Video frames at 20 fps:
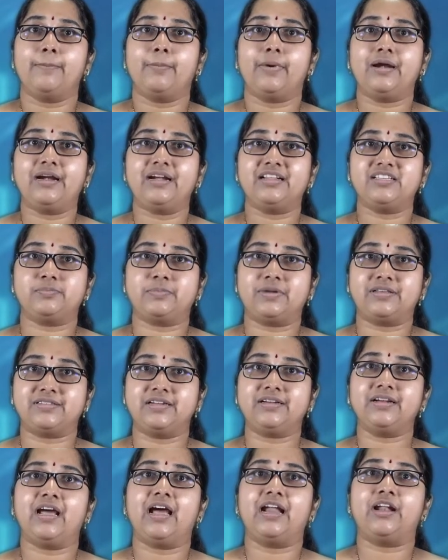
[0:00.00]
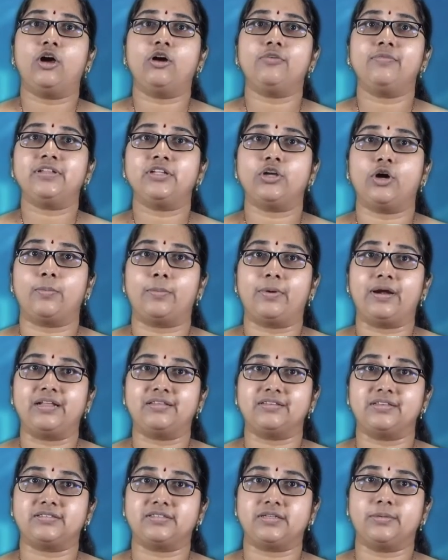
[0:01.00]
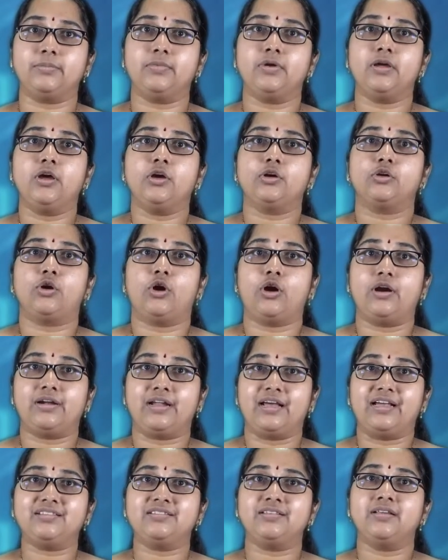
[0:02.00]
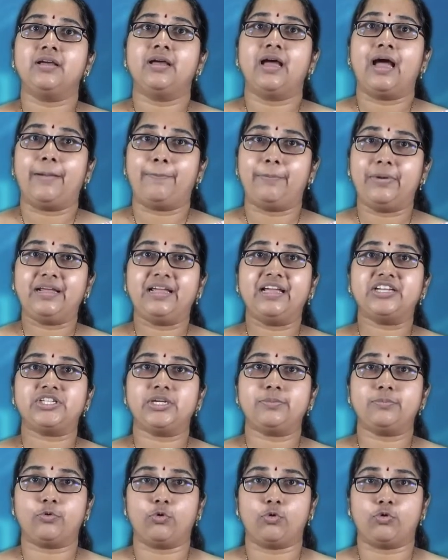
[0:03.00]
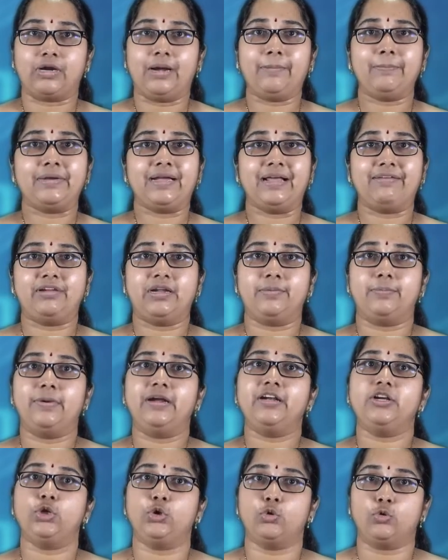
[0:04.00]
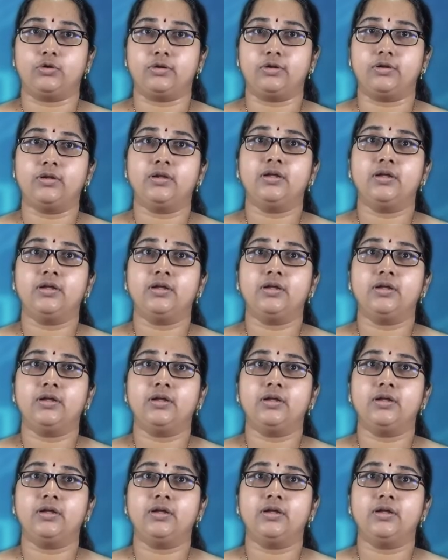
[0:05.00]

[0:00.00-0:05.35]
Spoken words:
but it is present along with the operating system, called as Application Program Development Tool.